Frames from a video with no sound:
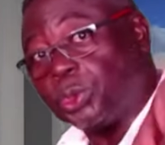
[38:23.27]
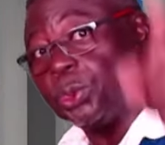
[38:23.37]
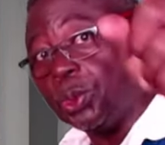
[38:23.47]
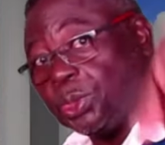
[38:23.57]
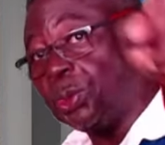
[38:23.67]

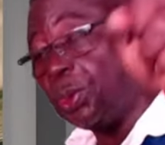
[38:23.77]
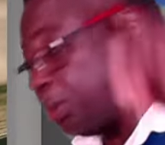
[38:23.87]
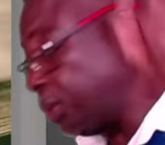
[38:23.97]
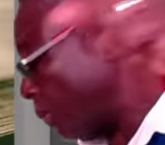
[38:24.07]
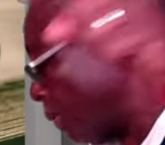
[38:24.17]

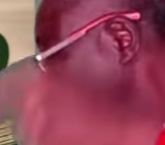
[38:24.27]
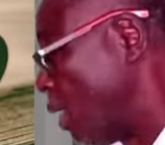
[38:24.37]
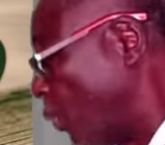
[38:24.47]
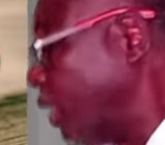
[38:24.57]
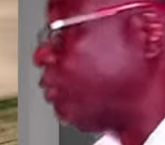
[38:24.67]

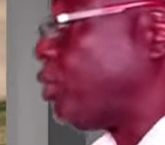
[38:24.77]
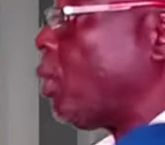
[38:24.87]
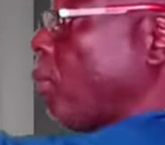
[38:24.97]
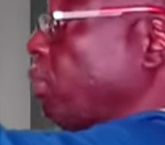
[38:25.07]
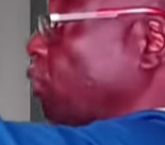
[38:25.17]
We lift
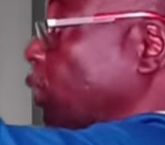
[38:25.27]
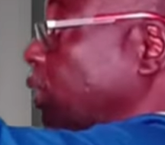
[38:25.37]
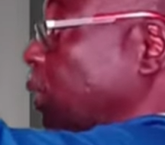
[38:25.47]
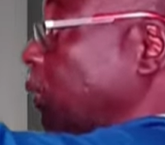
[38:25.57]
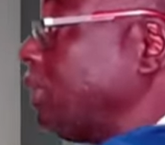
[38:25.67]
you up before
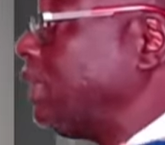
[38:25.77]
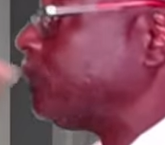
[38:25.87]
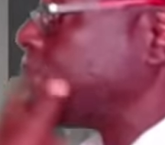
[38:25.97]
the Lord.